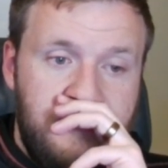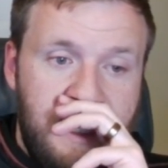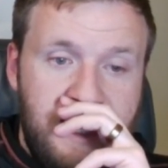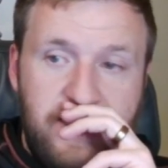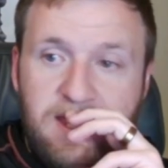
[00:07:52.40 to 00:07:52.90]

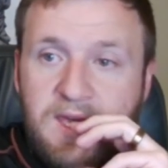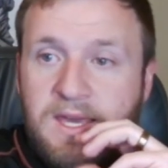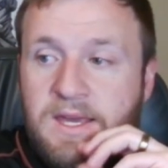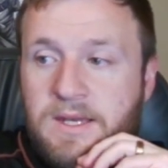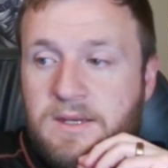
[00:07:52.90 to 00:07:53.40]

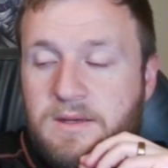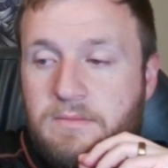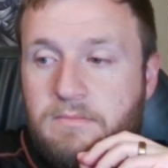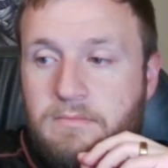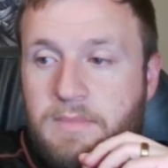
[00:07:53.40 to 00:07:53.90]
then
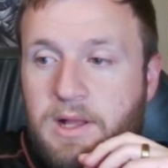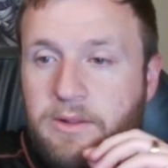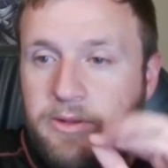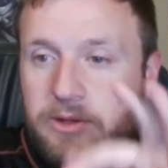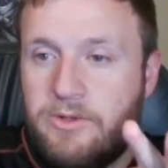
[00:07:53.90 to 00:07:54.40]
a
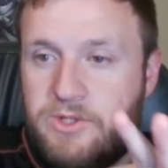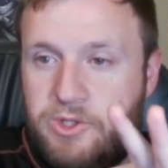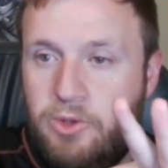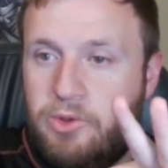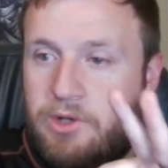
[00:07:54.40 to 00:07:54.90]
little
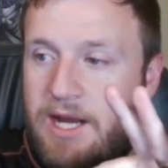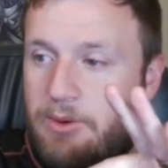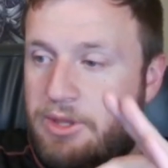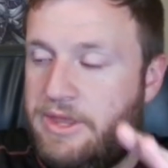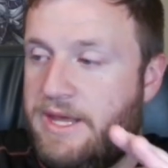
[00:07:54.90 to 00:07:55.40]
sooner, I
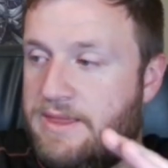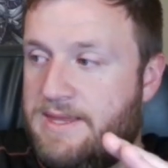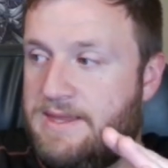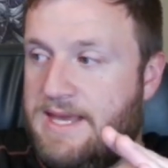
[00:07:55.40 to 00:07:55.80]
would think, than